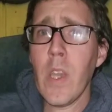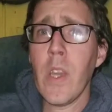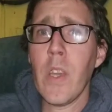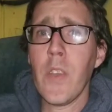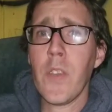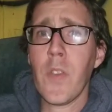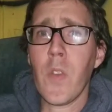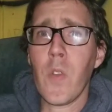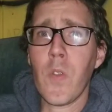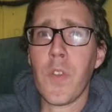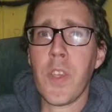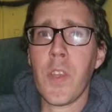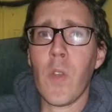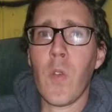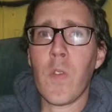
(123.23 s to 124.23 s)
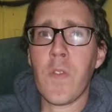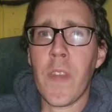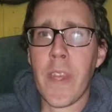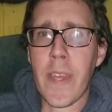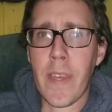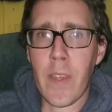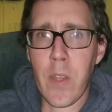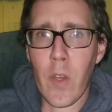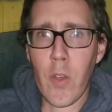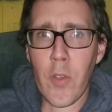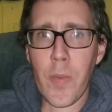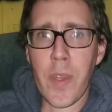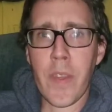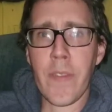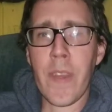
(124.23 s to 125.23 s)
So she holds Nikki close
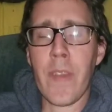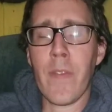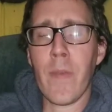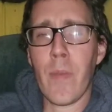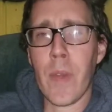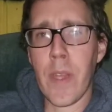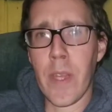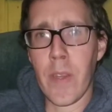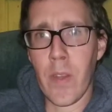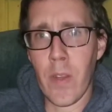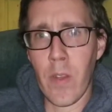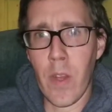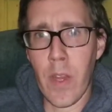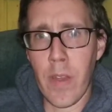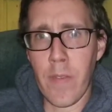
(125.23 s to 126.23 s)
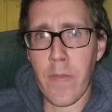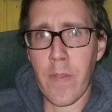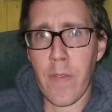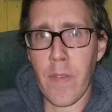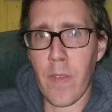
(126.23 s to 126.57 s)
because everybody in her life,